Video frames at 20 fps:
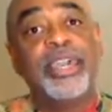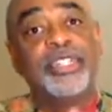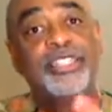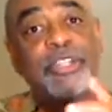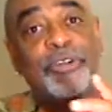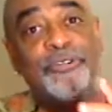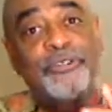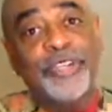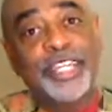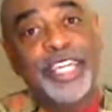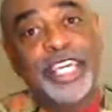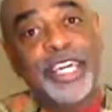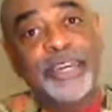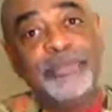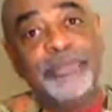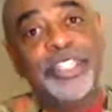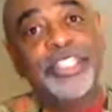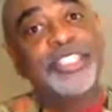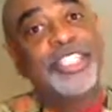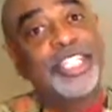So
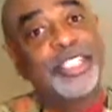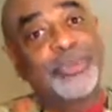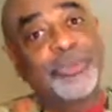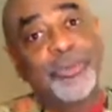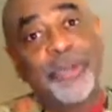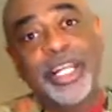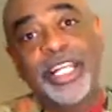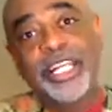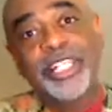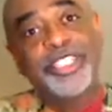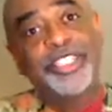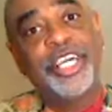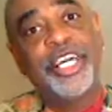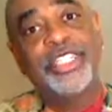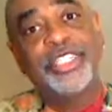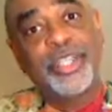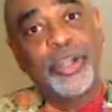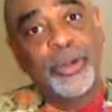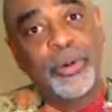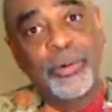forgiveness is really
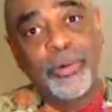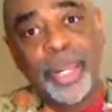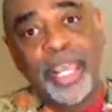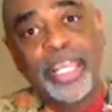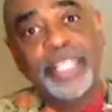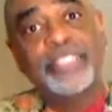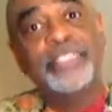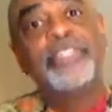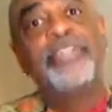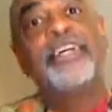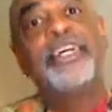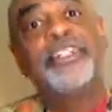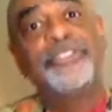just correct